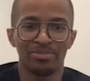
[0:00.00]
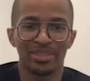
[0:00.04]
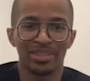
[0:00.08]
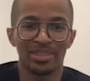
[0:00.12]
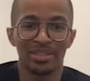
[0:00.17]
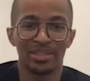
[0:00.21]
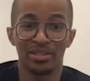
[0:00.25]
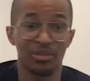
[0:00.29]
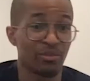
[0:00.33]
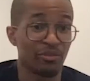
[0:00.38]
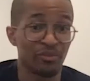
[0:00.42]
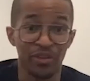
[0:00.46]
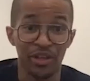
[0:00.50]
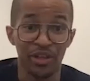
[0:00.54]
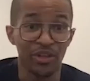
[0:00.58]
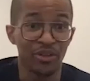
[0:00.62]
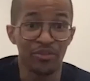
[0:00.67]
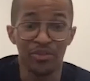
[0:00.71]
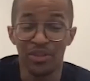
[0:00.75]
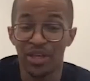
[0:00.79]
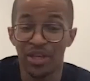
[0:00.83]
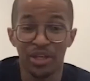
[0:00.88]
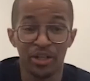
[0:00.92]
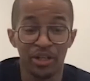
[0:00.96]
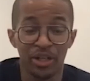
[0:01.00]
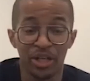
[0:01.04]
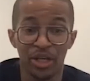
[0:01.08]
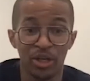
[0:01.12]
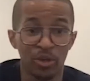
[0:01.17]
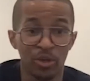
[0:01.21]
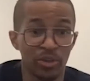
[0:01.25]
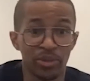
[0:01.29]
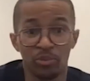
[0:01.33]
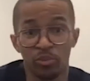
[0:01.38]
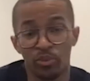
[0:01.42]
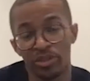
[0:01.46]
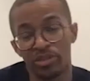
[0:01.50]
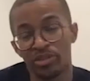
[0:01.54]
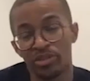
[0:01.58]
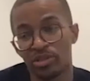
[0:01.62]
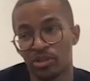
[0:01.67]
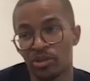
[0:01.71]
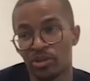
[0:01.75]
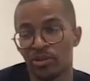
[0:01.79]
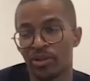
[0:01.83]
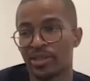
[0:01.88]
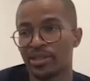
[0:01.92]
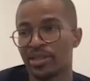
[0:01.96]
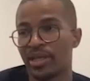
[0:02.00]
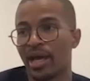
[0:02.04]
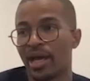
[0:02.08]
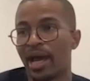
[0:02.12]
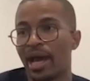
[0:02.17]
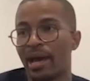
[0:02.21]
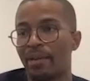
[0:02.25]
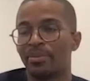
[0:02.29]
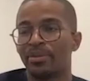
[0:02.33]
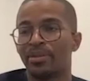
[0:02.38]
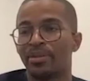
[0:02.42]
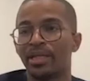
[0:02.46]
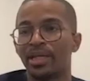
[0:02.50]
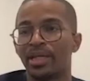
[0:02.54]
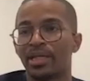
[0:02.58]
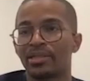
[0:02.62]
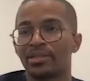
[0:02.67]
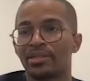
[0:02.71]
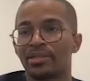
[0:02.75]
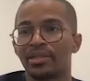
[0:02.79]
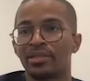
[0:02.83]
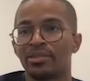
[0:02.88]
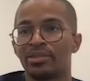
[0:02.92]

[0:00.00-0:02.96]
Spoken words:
It's the fear of the unknown, what's going to happen next.